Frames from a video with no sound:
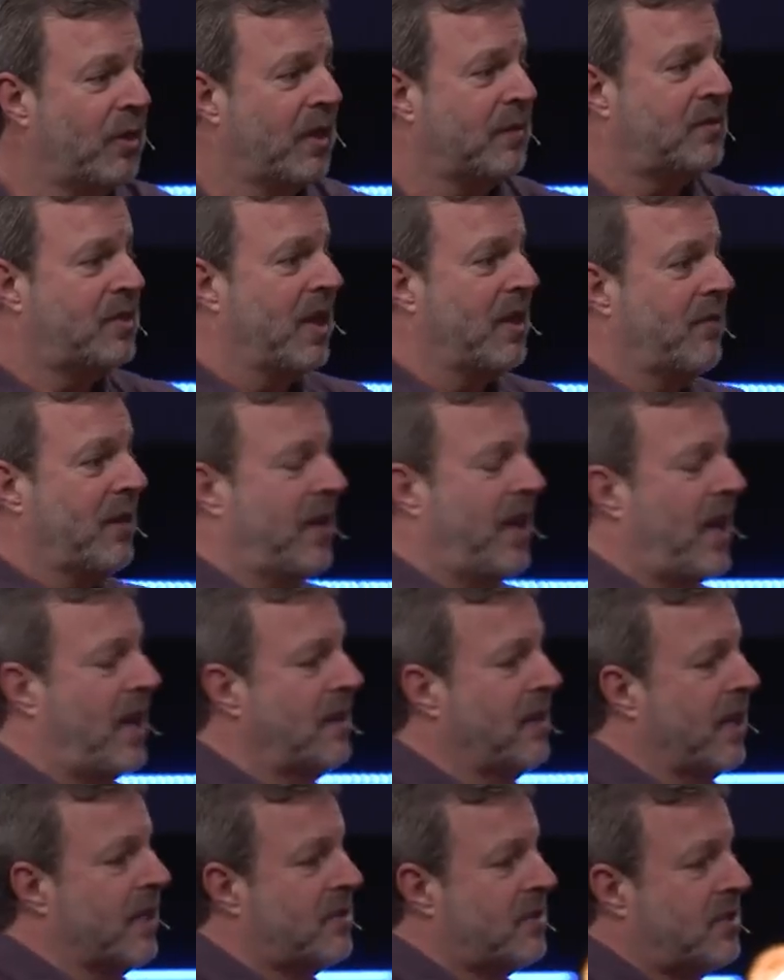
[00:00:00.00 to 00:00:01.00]
that David
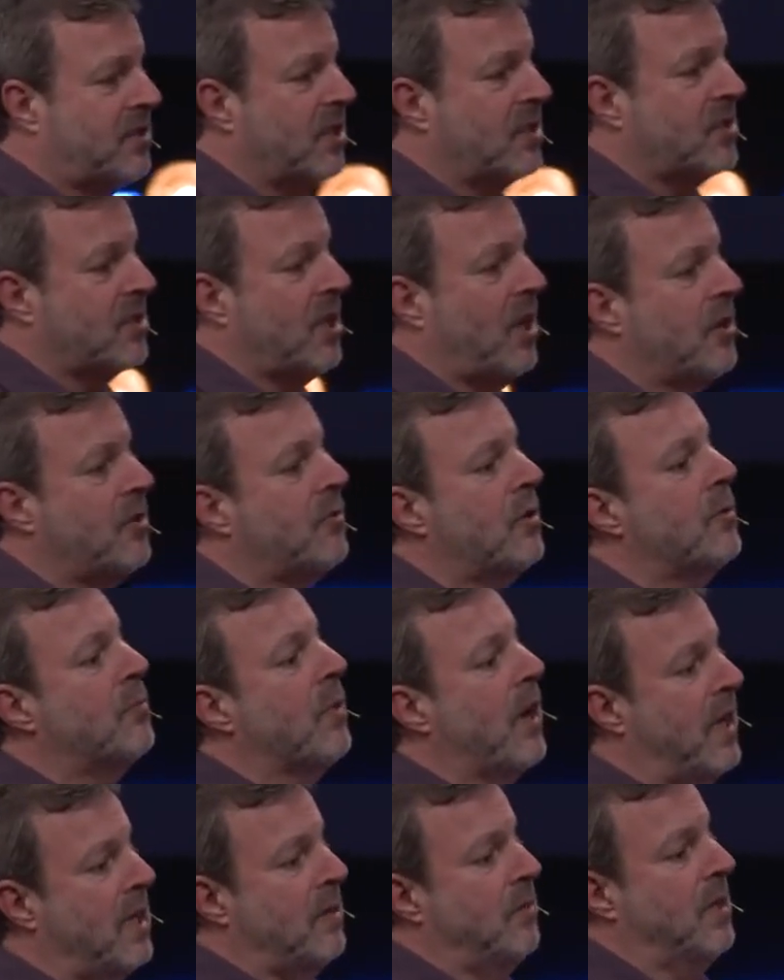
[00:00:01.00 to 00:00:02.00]
had like 600
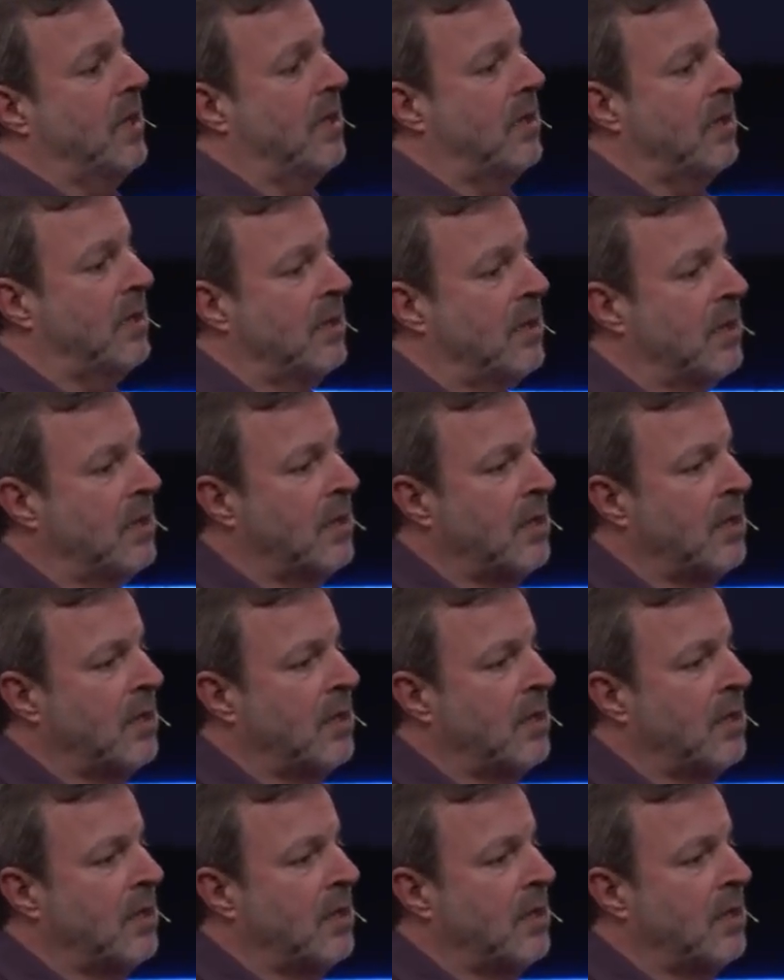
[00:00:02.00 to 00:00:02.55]
mighty men,